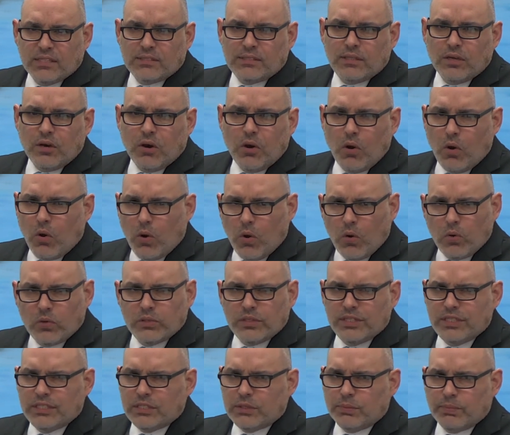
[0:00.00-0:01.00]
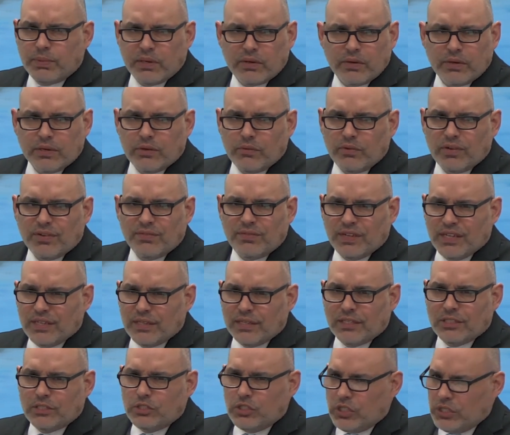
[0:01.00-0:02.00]
Is the Holy Spirit
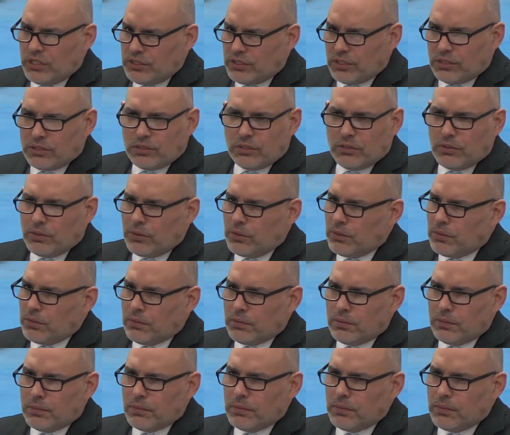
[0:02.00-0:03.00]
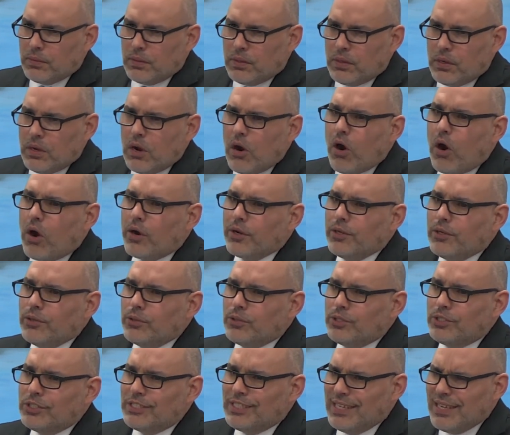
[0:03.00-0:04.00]
revealing Jesus to you? Are
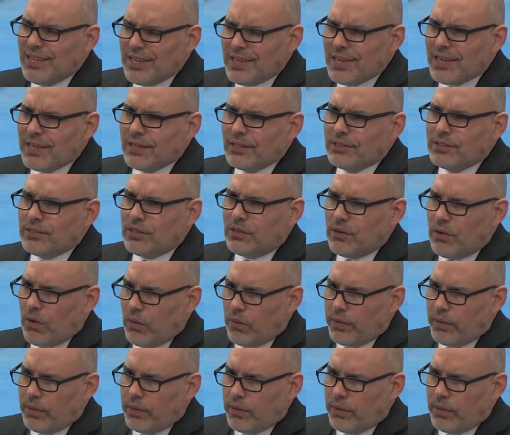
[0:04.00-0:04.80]
you seeking to